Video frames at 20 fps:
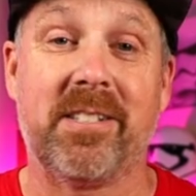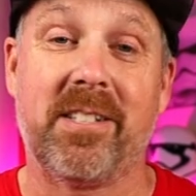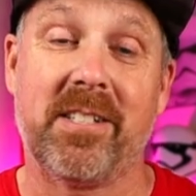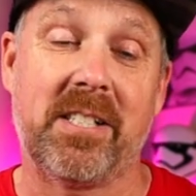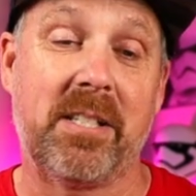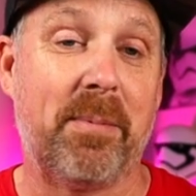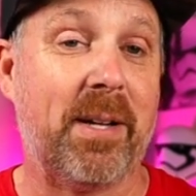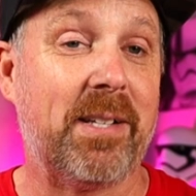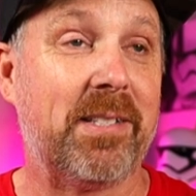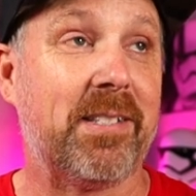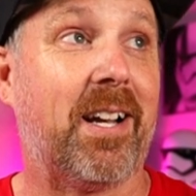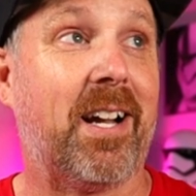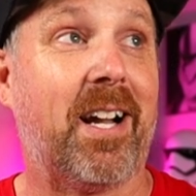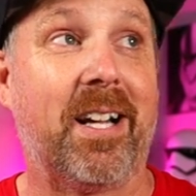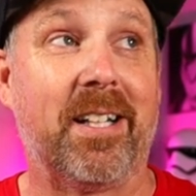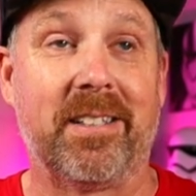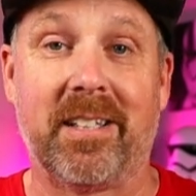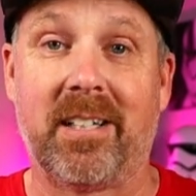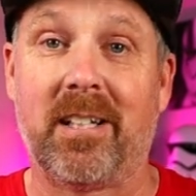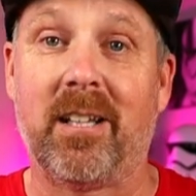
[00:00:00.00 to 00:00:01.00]
just depends
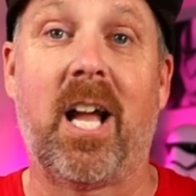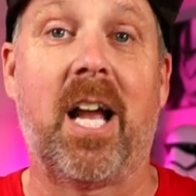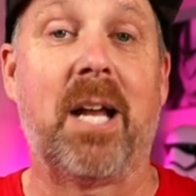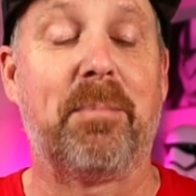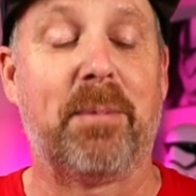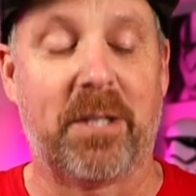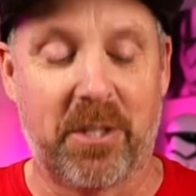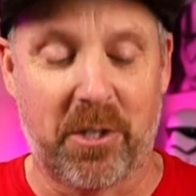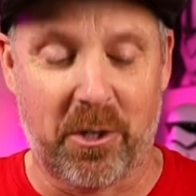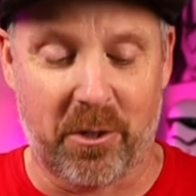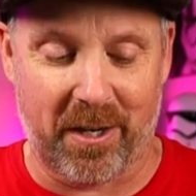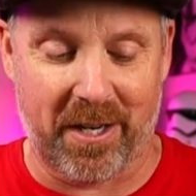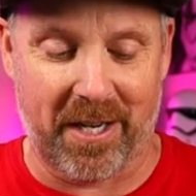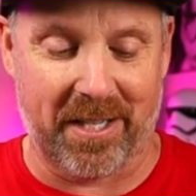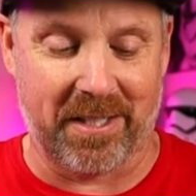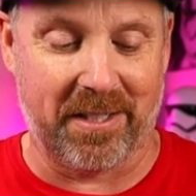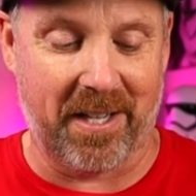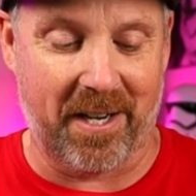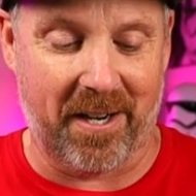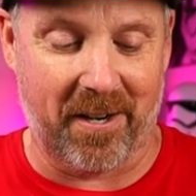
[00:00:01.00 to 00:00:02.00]
on the climate you're
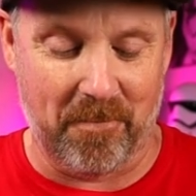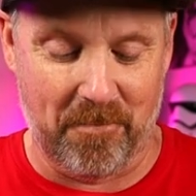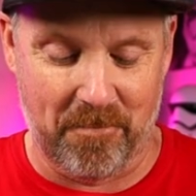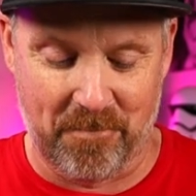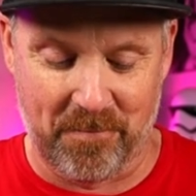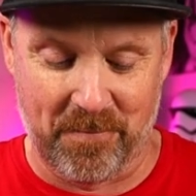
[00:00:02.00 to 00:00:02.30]
in there.